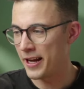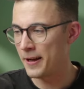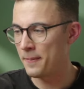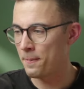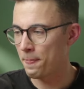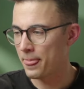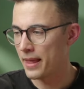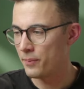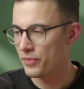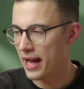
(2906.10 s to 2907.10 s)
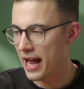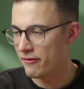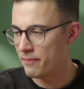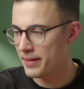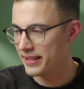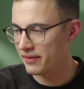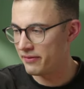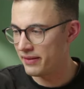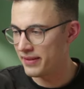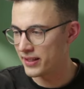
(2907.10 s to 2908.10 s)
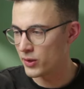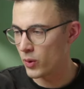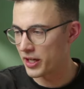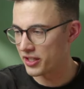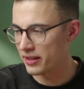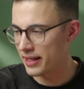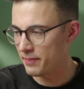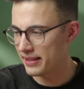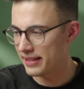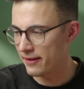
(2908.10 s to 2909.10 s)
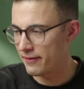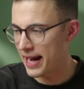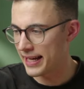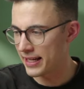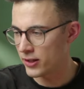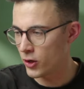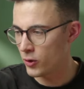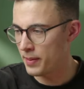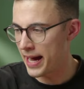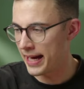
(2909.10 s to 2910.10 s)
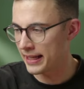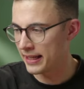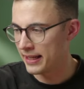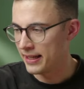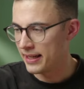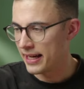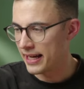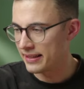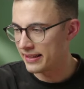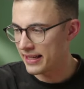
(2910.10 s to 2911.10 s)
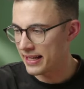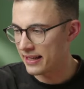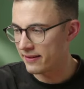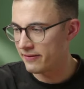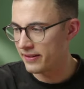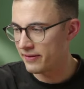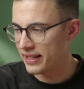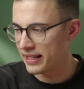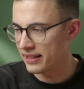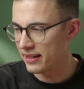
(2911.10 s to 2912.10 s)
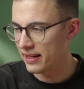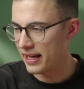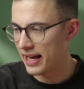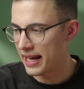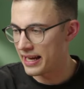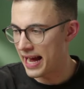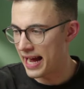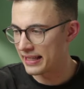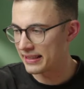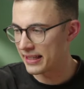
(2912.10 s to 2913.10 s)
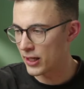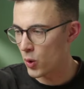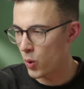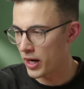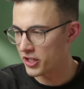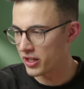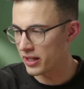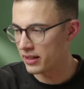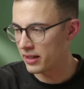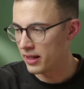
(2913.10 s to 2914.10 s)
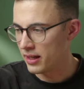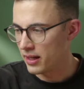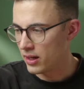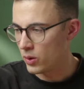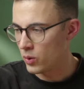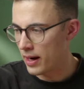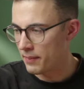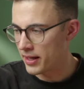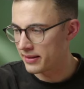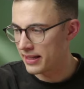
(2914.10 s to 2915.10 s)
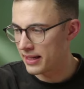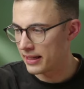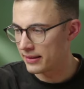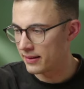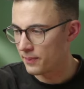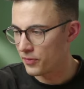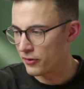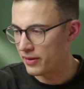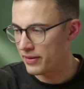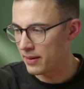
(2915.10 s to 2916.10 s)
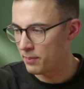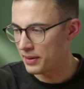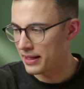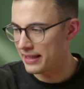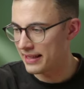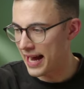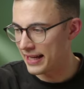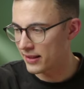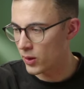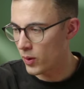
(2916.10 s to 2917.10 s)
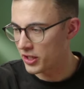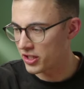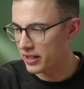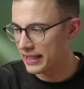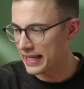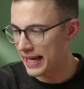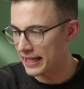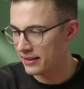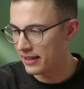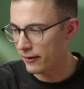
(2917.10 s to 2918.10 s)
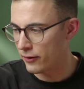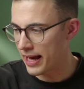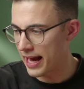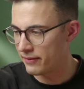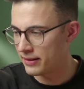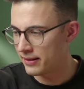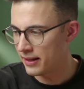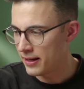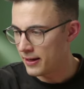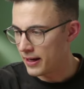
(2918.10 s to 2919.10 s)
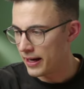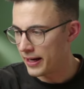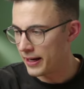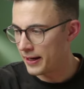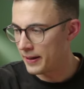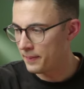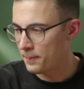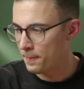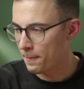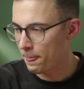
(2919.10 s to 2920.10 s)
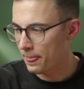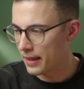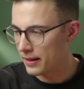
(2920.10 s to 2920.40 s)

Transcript: Um, I've missed Vivian's question. Let me see if I can go back and see if Vivian had asked a question. Oh, I'm not seeing it. Vivian, please ask the question again if you haven't. Um,